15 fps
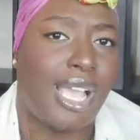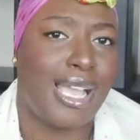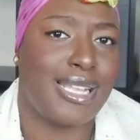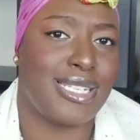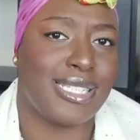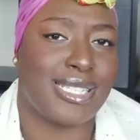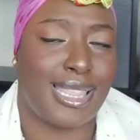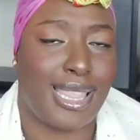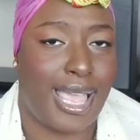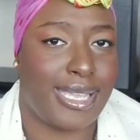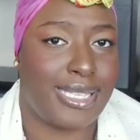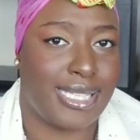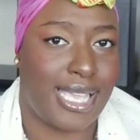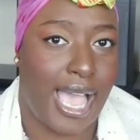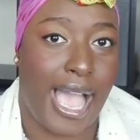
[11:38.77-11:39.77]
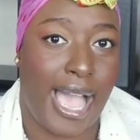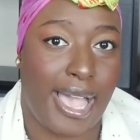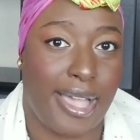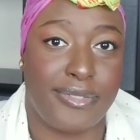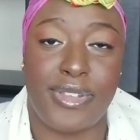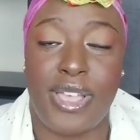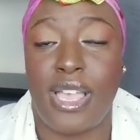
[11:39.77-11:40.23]
I just like to
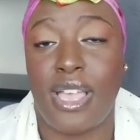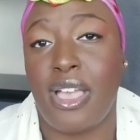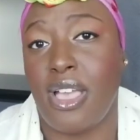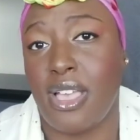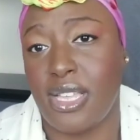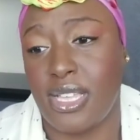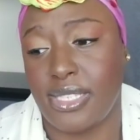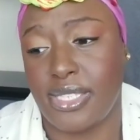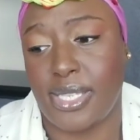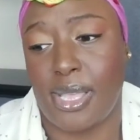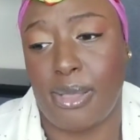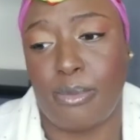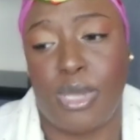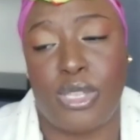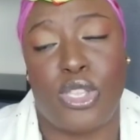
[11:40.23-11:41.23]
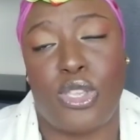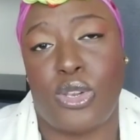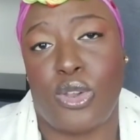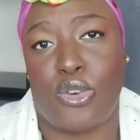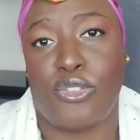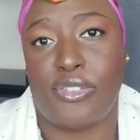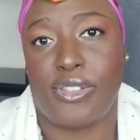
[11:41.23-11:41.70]
have some, you
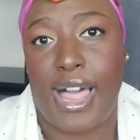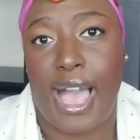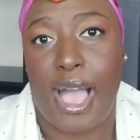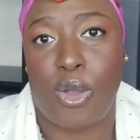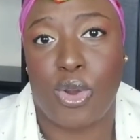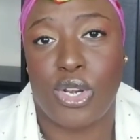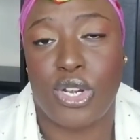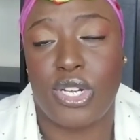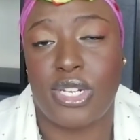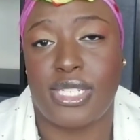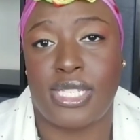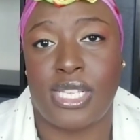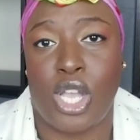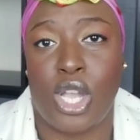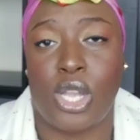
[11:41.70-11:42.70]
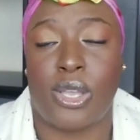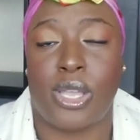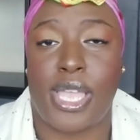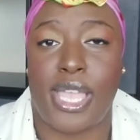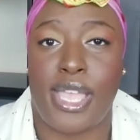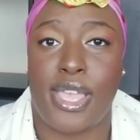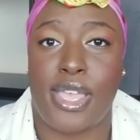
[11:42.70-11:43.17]
know, flowers
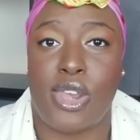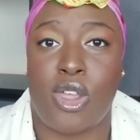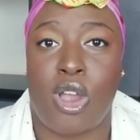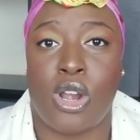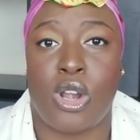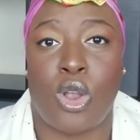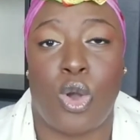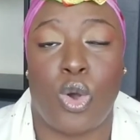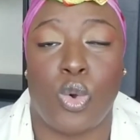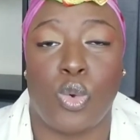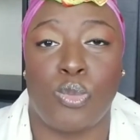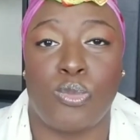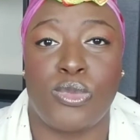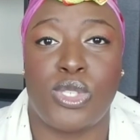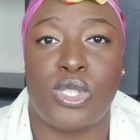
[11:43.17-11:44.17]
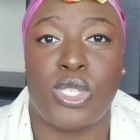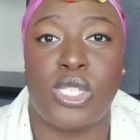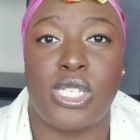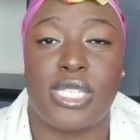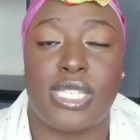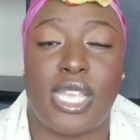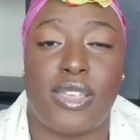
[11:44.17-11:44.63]
in our home to
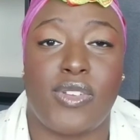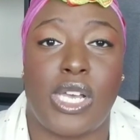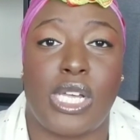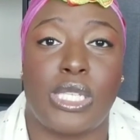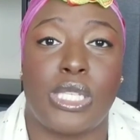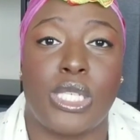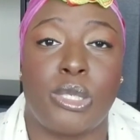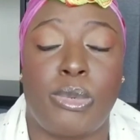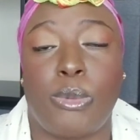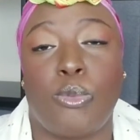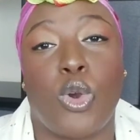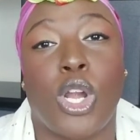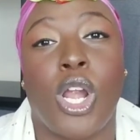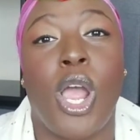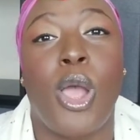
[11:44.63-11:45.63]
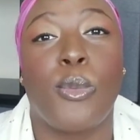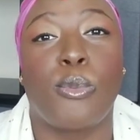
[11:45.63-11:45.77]
just give it a little bit more